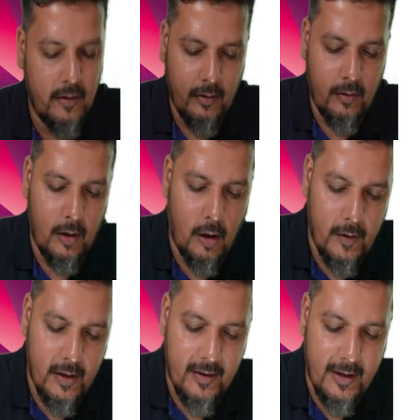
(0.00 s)
So now
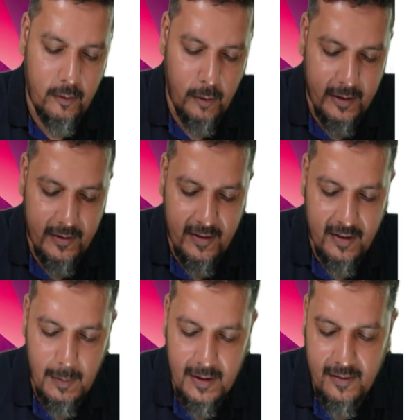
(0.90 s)
it is excluding GST,
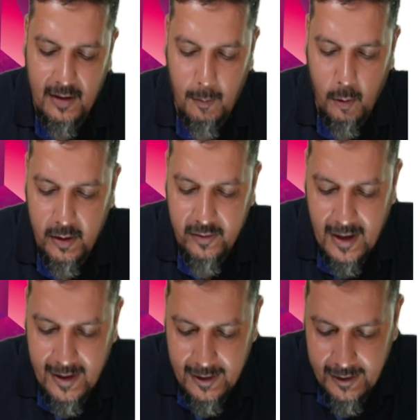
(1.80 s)
means amount is
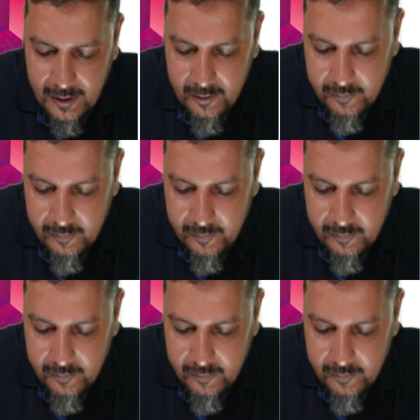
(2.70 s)
directly